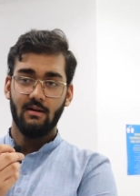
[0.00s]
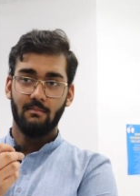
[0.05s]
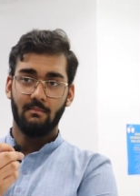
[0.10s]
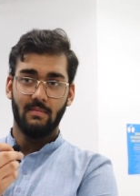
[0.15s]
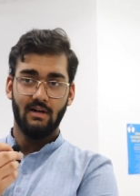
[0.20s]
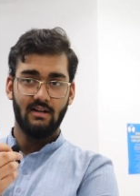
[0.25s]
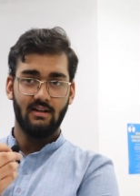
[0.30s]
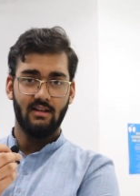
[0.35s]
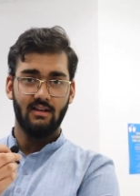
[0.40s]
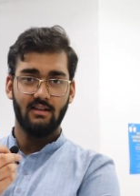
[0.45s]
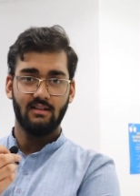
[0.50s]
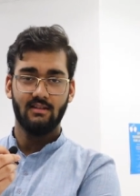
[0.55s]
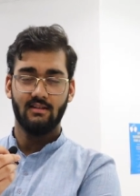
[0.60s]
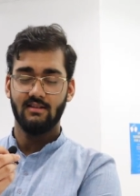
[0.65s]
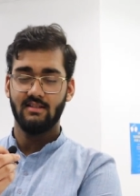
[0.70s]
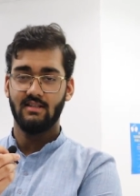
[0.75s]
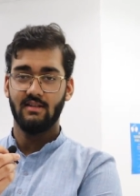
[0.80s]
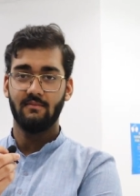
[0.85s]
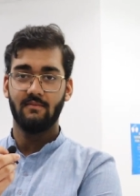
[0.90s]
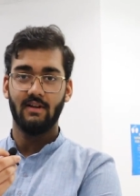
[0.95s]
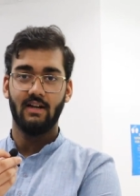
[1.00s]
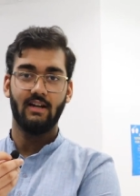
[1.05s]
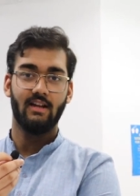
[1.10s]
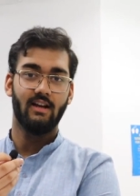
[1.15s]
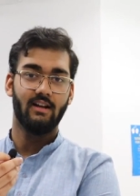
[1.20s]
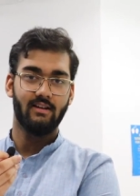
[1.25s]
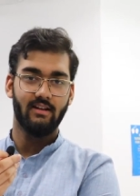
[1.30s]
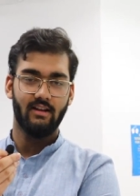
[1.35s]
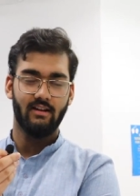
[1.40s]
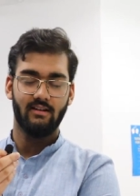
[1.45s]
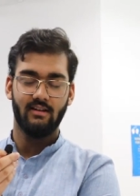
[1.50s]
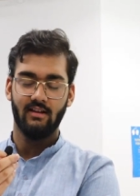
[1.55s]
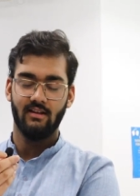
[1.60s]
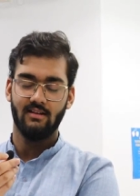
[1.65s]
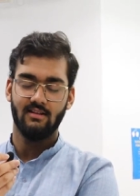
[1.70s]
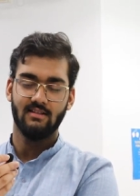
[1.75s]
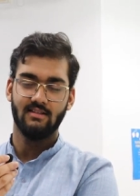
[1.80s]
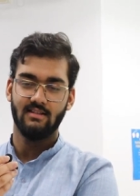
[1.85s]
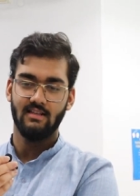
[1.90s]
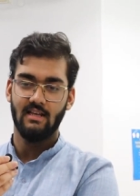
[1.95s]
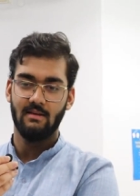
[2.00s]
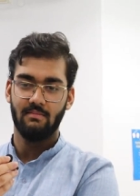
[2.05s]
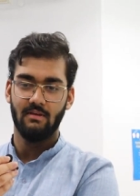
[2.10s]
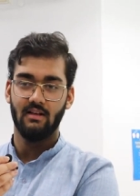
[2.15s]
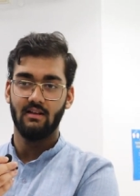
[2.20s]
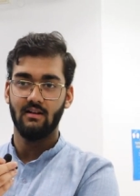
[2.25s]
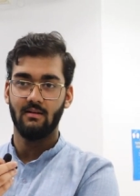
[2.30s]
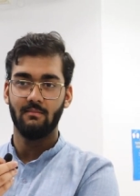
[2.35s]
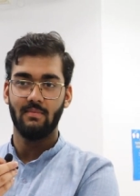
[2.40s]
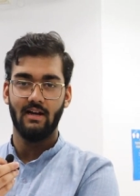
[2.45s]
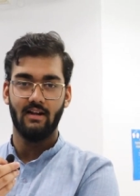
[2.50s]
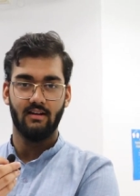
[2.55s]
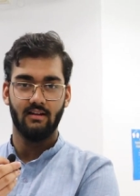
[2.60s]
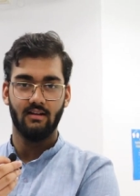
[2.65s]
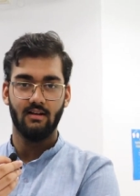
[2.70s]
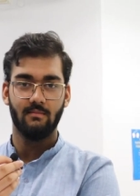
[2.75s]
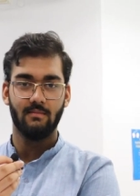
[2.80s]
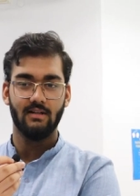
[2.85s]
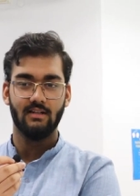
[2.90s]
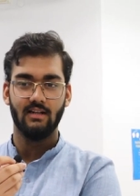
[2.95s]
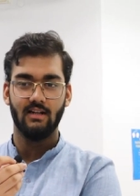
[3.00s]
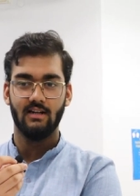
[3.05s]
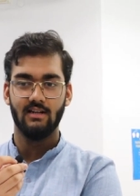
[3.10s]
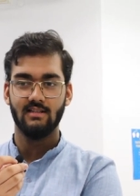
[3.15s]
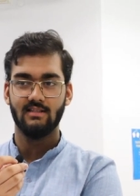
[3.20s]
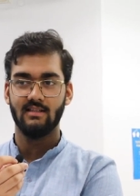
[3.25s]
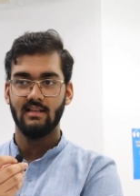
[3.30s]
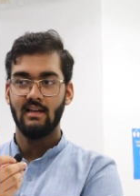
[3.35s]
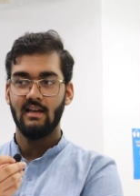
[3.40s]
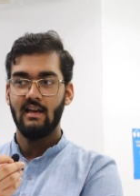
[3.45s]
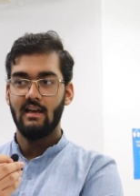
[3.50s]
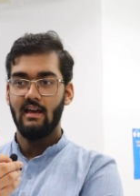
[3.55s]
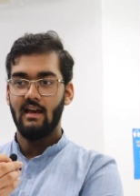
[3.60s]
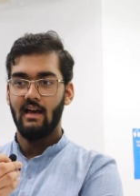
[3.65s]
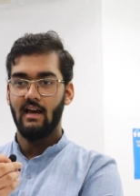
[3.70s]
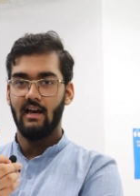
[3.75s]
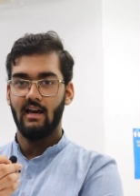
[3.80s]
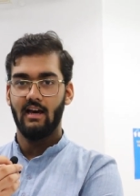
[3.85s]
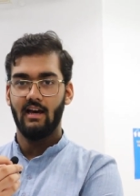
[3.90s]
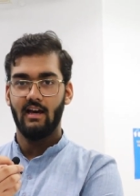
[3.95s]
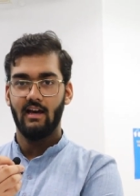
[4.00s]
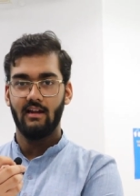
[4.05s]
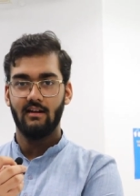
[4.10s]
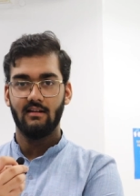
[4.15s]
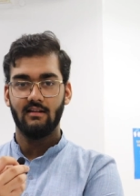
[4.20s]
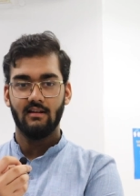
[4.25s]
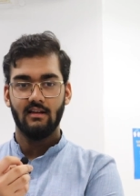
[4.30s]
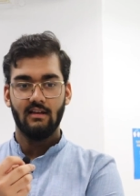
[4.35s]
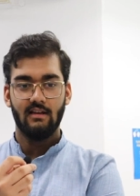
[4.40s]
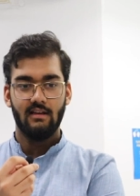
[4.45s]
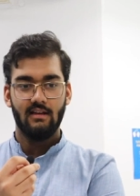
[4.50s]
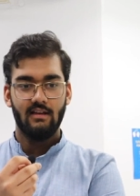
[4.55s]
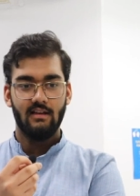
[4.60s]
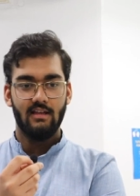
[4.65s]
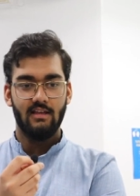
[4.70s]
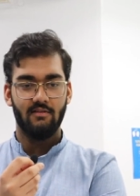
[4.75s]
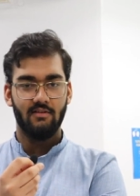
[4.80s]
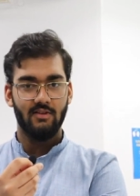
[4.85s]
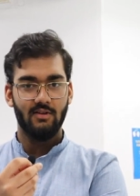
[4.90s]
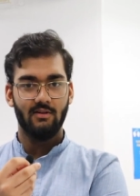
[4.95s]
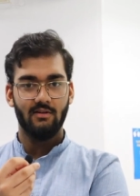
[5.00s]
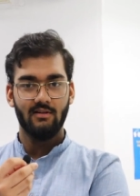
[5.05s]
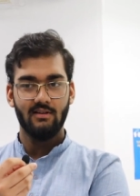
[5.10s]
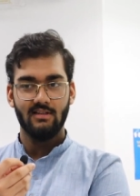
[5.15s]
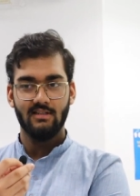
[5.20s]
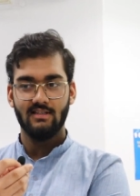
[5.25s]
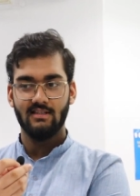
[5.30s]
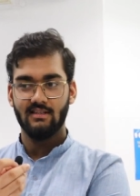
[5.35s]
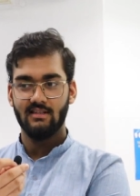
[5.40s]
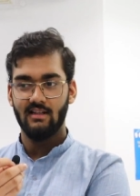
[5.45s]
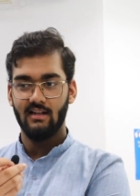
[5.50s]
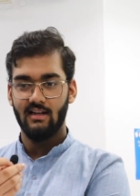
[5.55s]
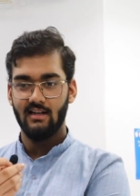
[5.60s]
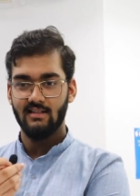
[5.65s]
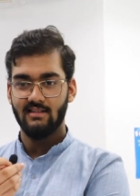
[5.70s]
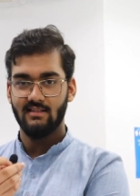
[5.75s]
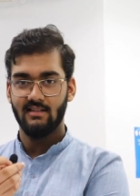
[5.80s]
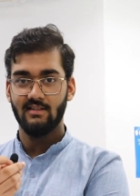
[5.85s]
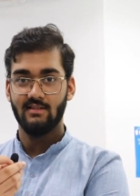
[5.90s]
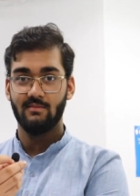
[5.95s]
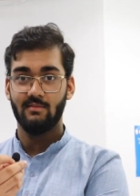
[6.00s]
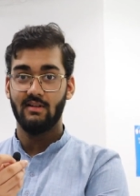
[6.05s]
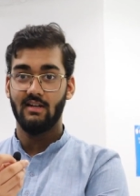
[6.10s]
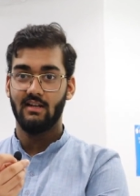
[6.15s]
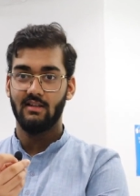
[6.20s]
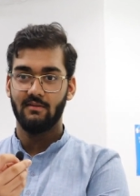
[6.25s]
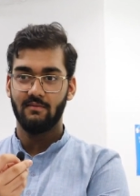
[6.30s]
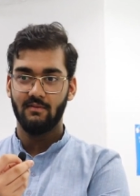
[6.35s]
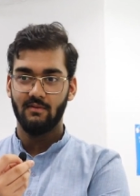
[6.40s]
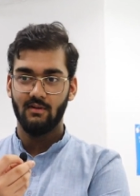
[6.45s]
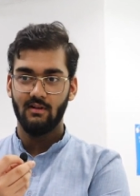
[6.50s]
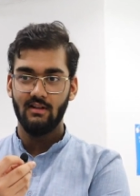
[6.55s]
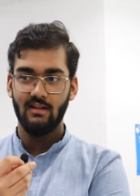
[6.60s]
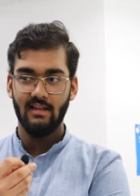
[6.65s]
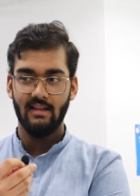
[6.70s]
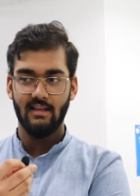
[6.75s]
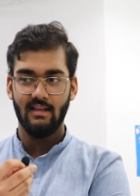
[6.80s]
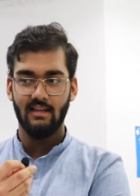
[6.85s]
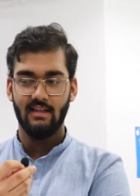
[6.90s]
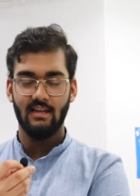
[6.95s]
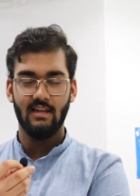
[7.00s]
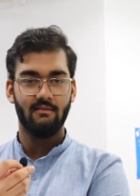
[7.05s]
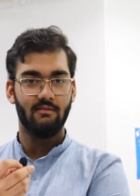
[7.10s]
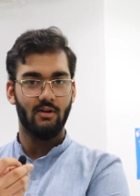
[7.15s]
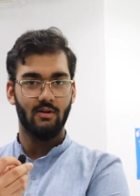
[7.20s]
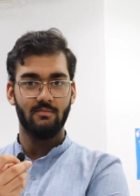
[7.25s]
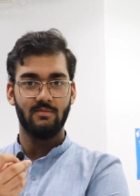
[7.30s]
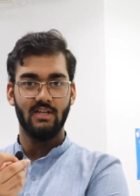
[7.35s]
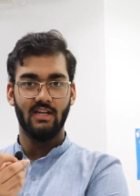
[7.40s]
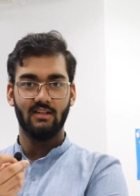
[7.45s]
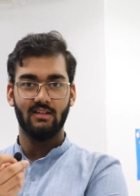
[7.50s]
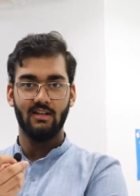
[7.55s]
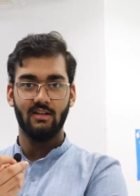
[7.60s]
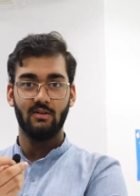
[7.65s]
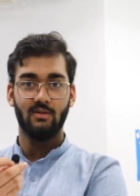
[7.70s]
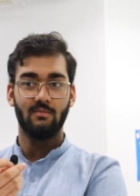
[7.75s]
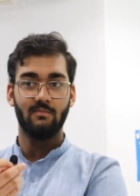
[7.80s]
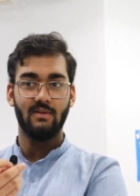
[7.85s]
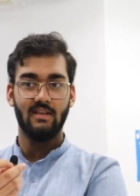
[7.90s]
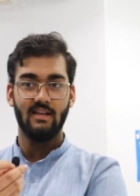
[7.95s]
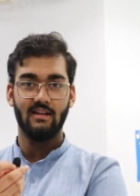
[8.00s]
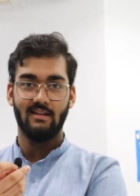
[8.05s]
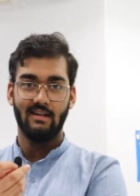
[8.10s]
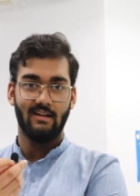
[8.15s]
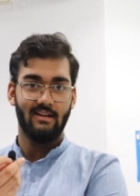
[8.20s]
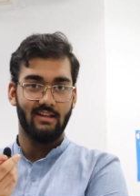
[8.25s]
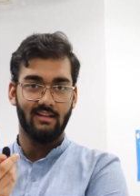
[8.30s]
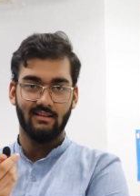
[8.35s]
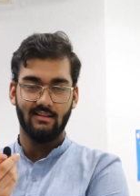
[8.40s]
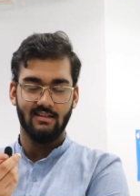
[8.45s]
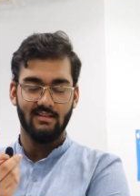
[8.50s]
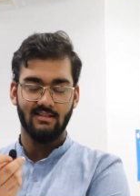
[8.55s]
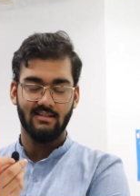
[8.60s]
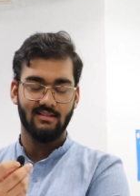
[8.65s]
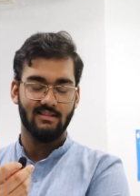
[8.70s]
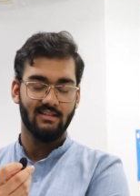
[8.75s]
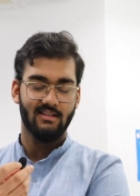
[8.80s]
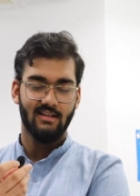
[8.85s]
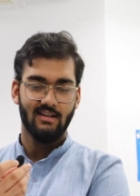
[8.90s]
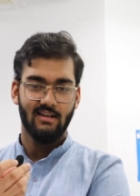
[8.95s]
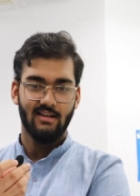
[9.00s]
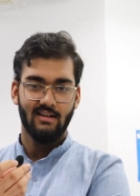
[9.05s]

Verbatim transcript: Monday, Thursday, and Friday, I attend his AP Comparative Government class, and even though his class tends to be rather full, he never objected to me attending this